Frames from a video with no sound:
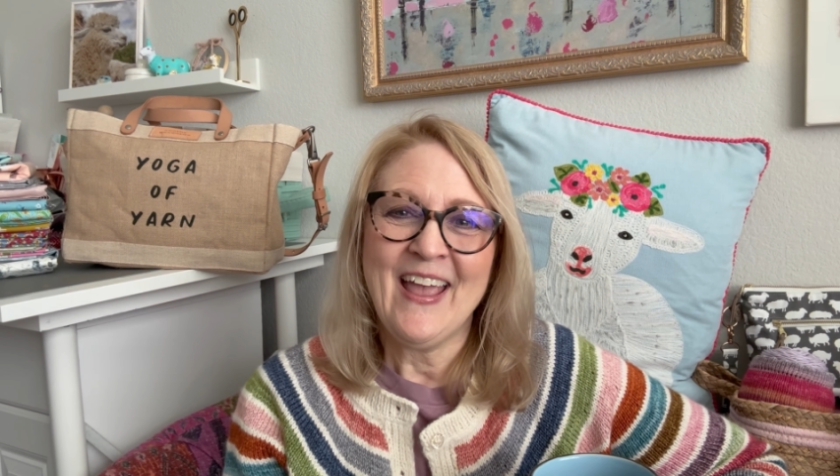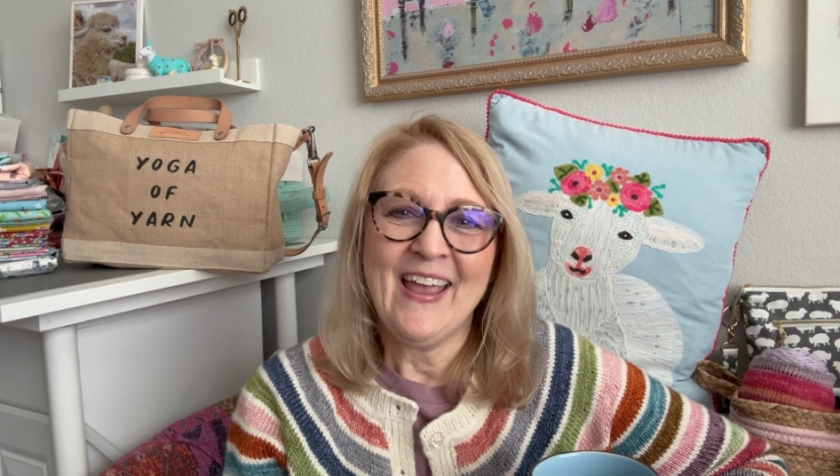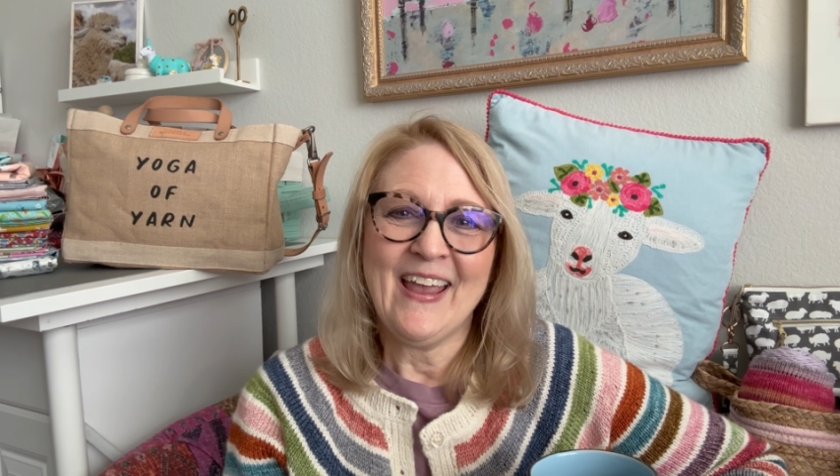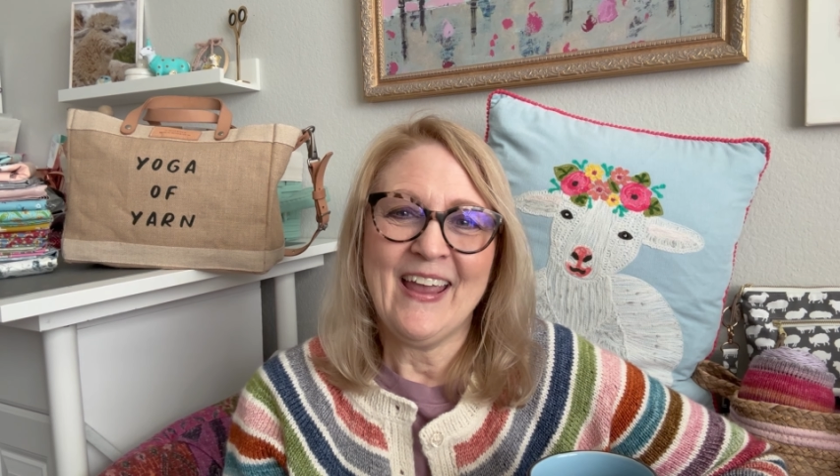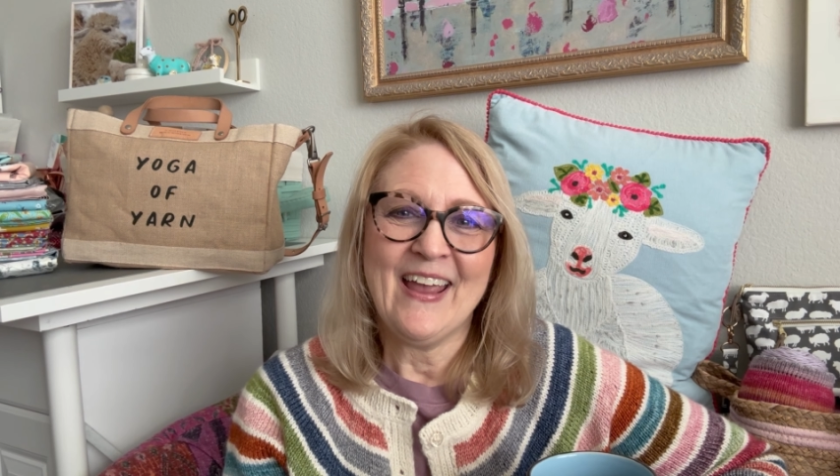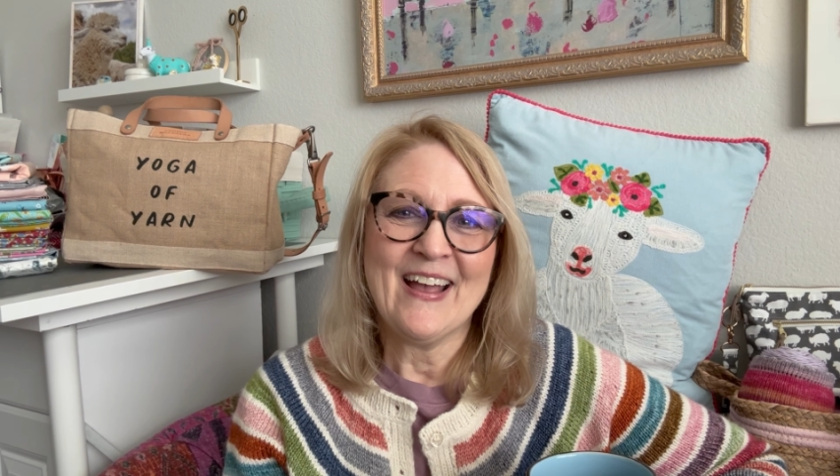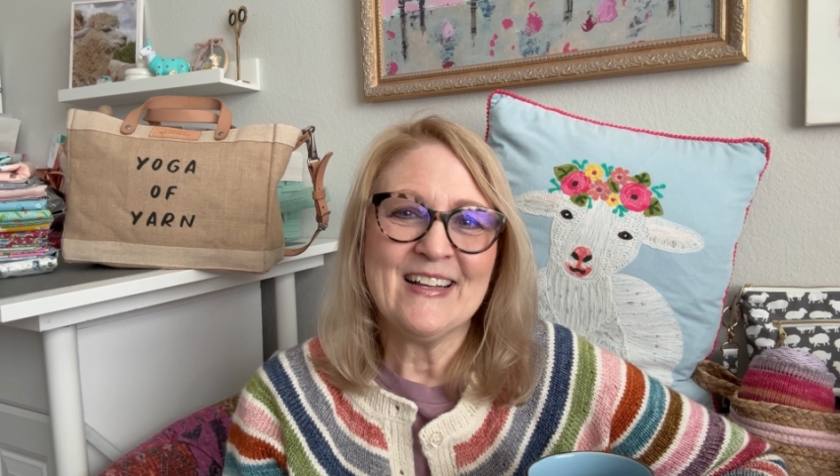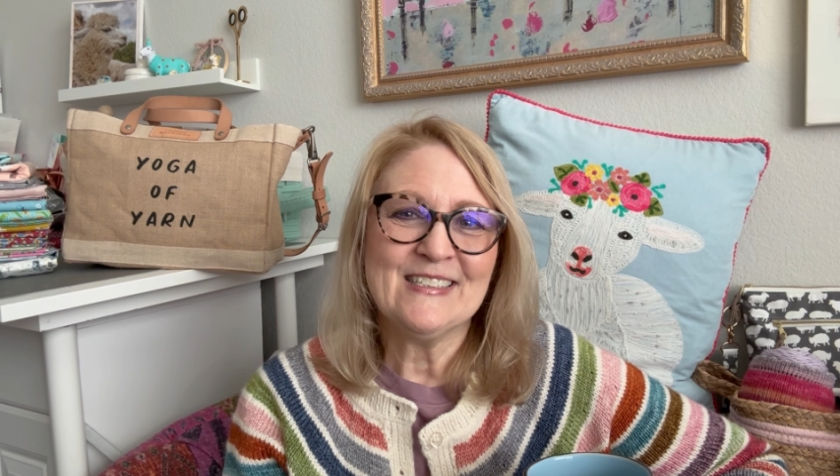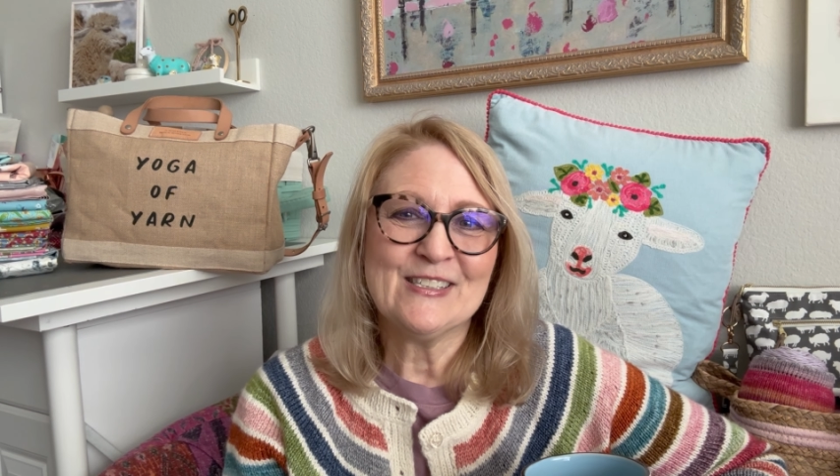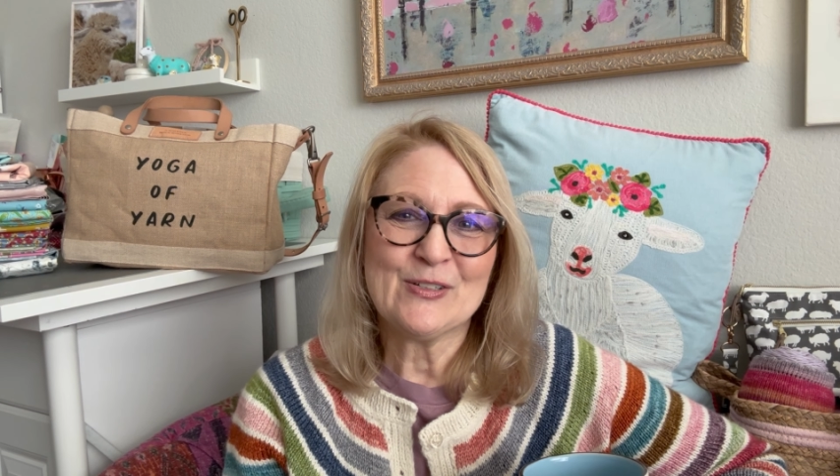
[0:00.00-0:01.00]

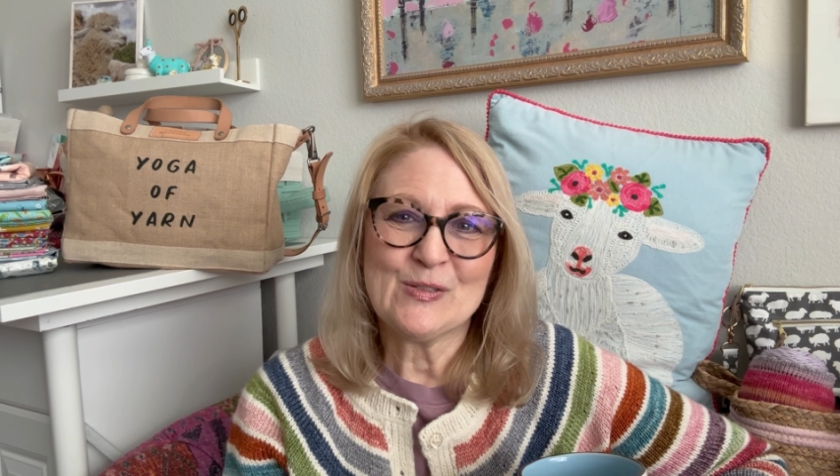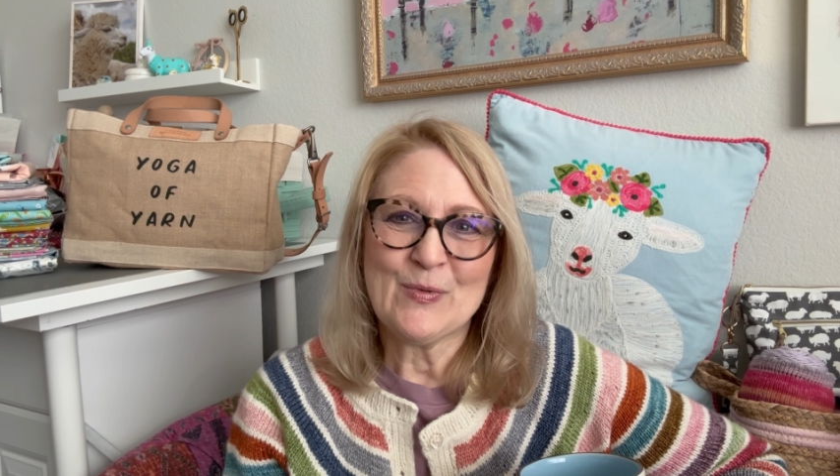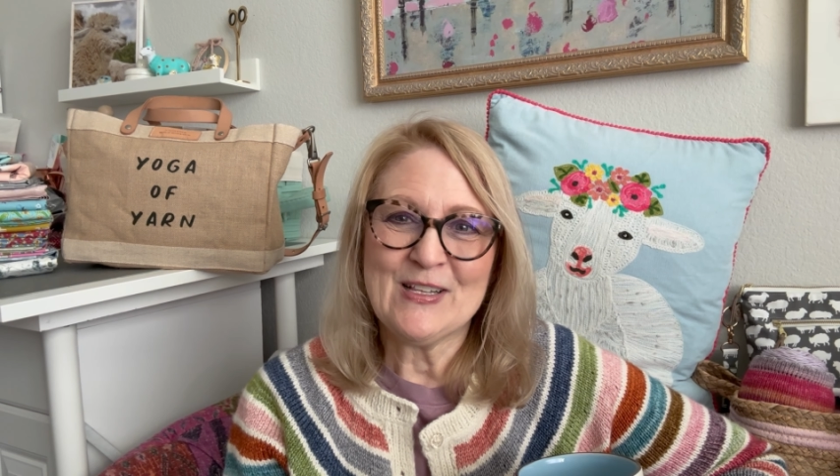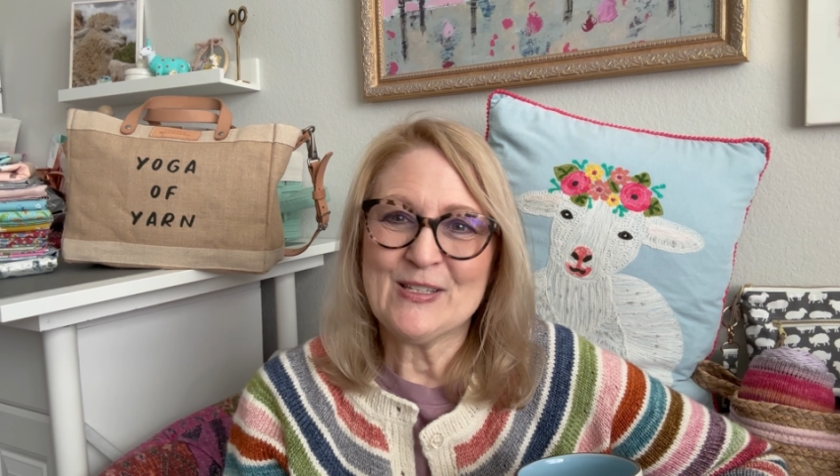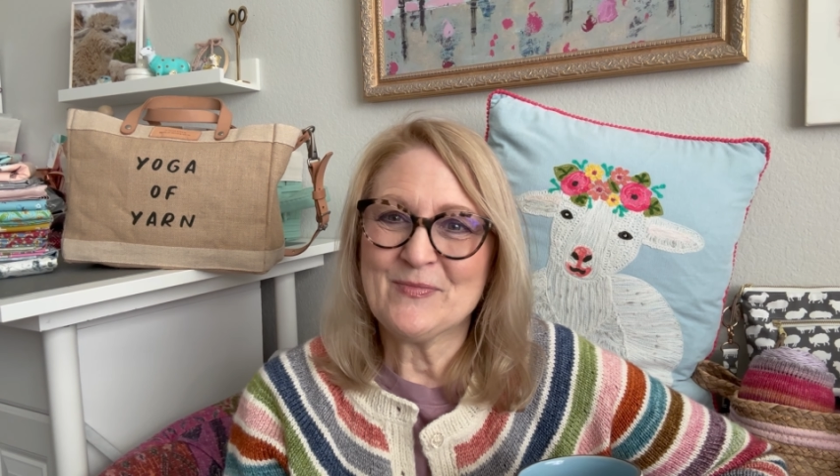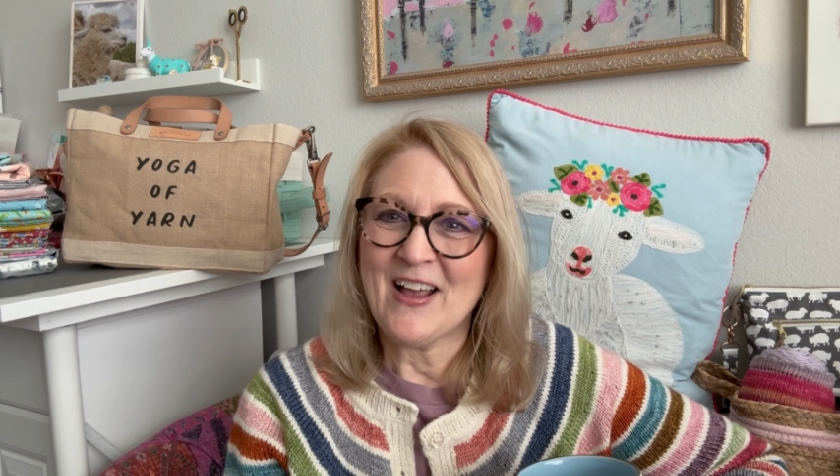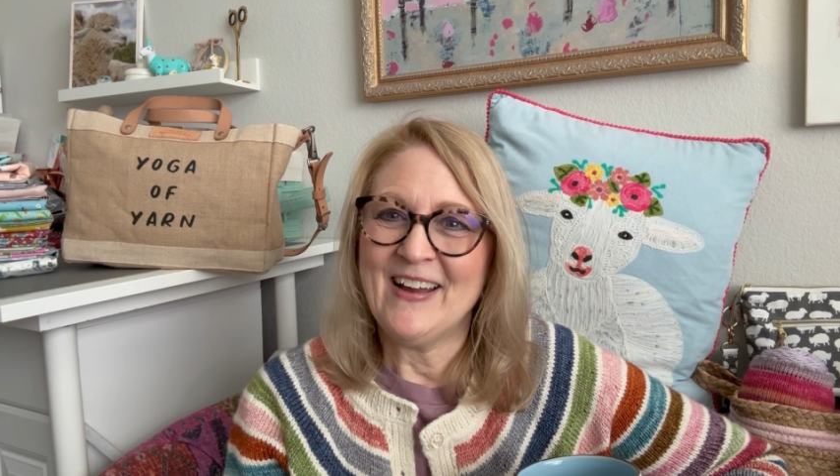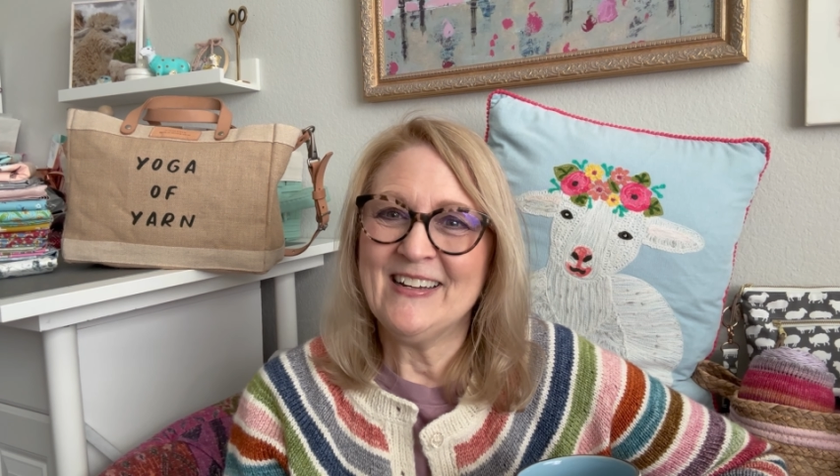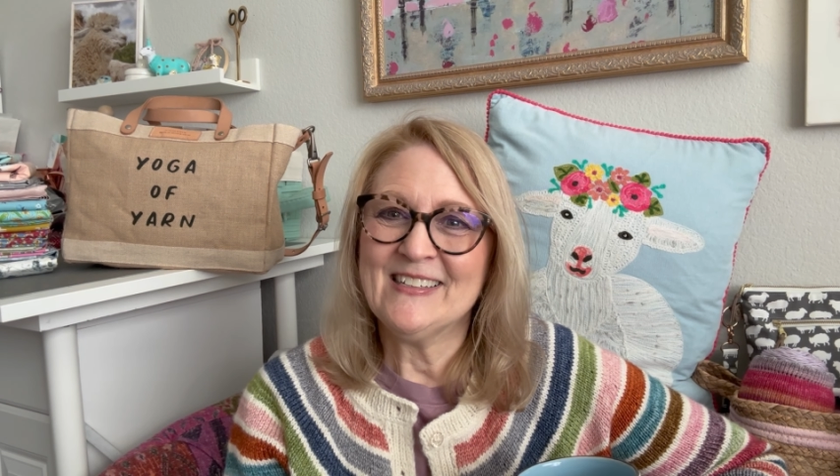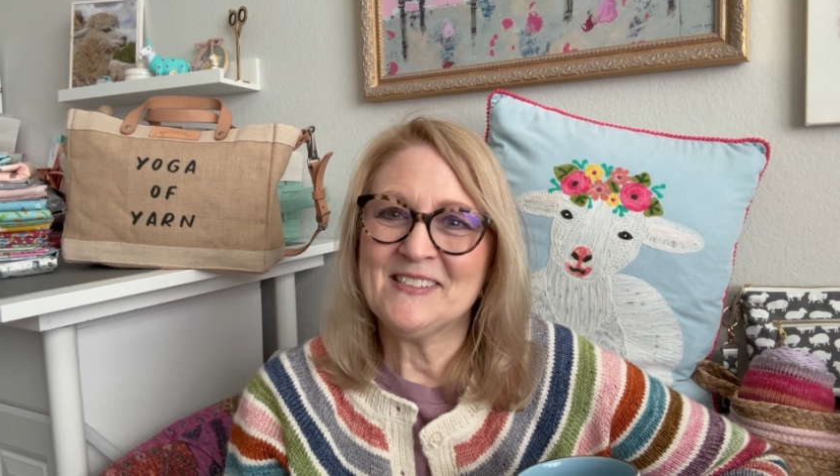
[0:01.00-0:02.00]
and spread some
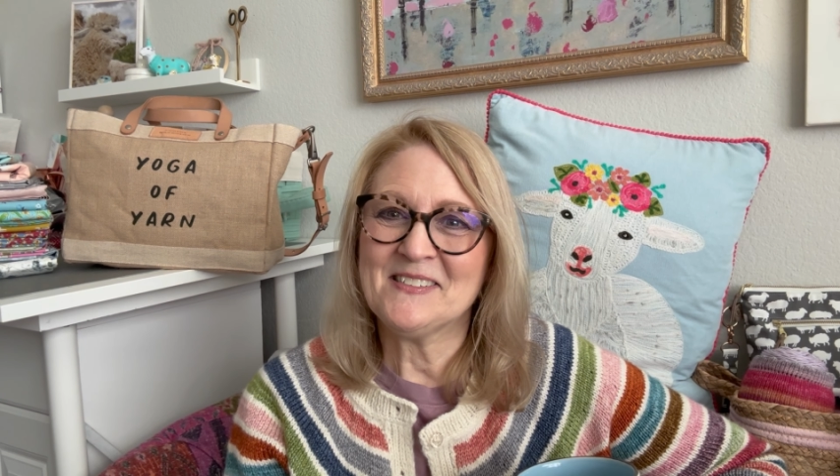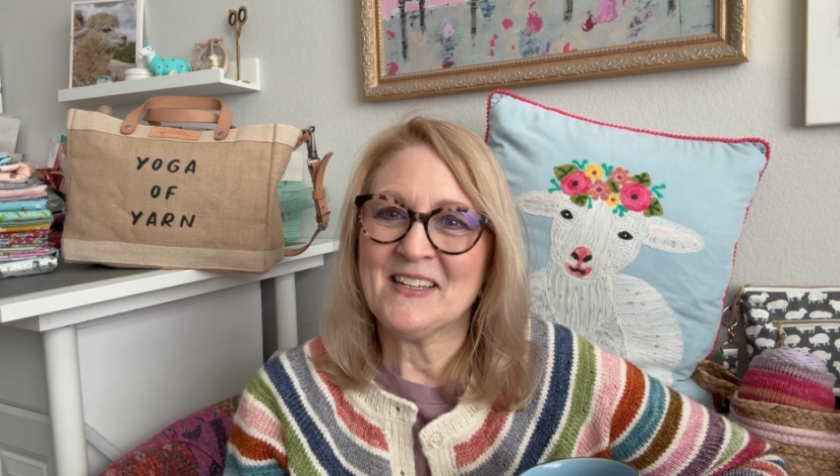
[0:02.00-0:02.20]
kindness